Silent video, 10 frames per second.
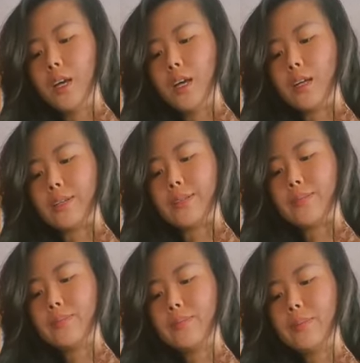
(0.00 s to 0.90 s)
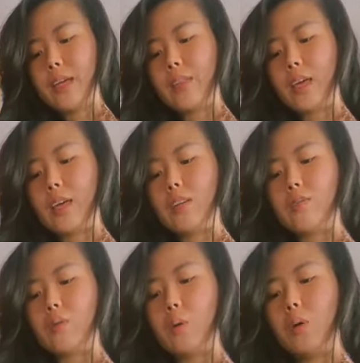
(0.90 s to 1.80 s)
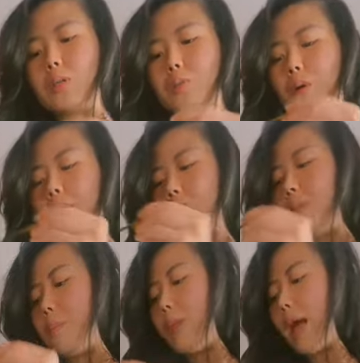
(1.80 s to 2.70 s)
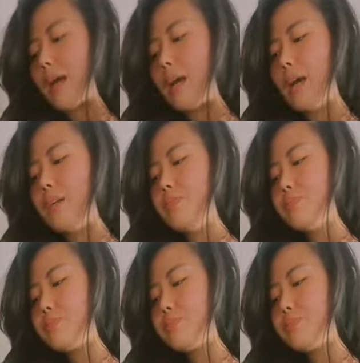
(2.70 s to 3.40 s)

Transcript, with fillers: Um, and then, of course, we have the maca.